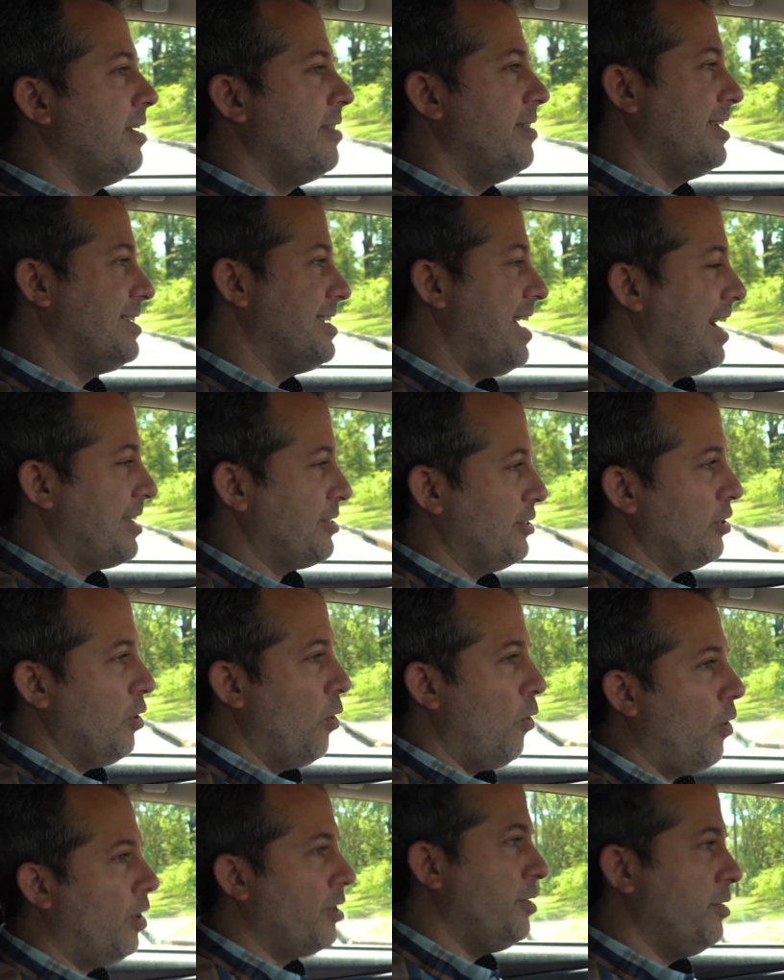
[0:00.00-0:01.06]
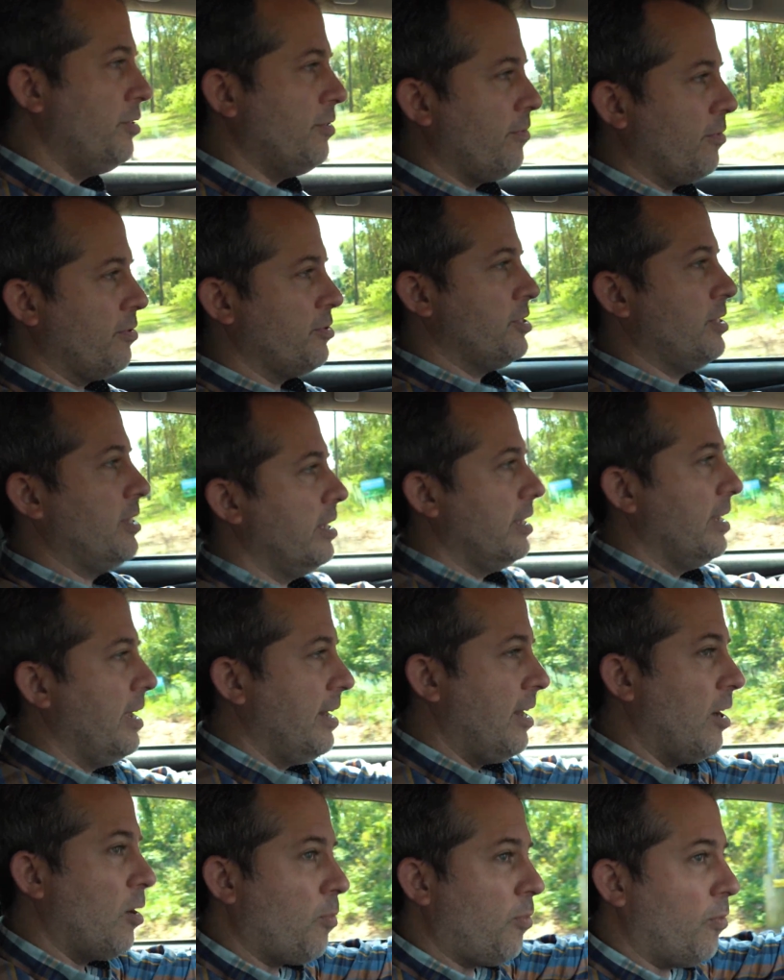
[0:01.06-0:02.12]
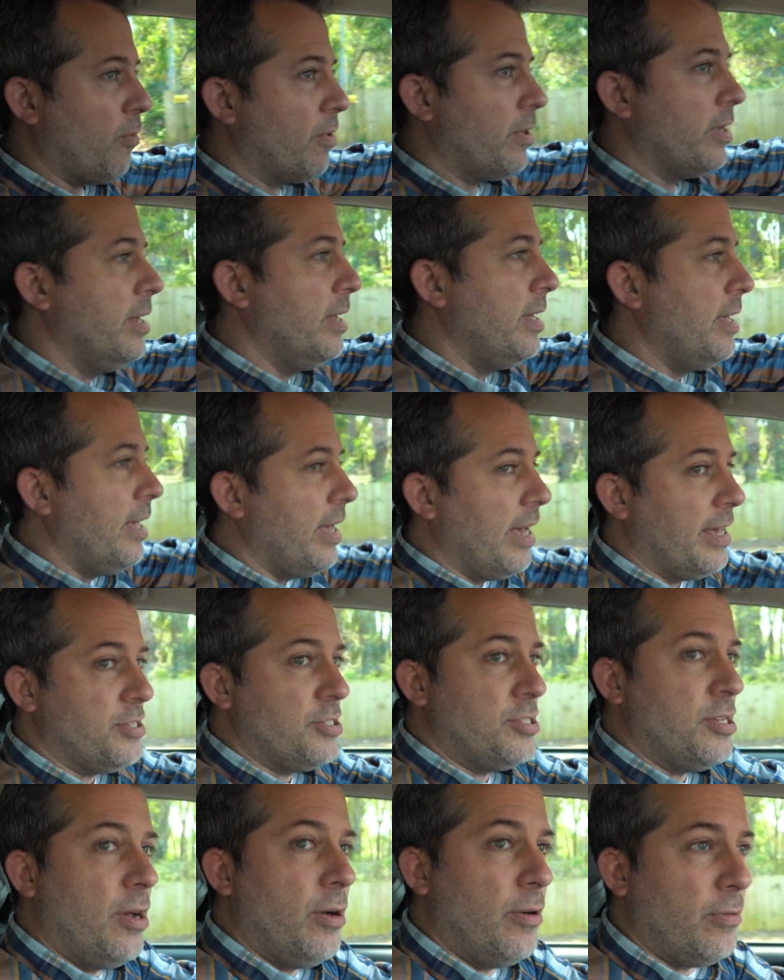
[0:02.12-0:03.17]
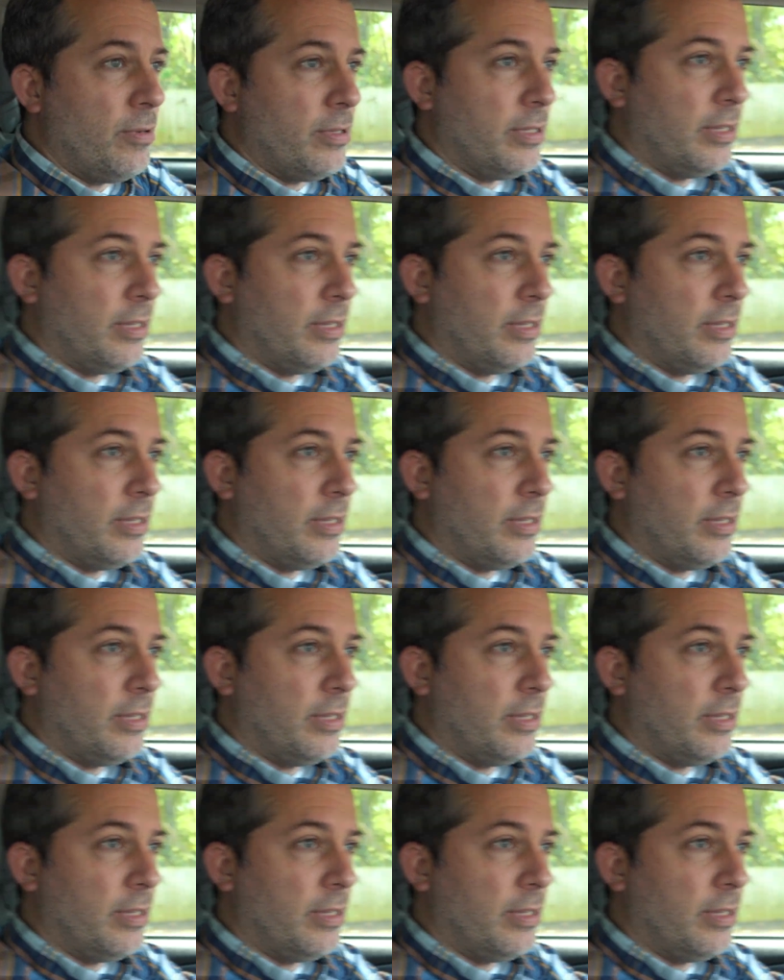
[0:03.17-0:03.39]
that's actually on University and Airport. And so,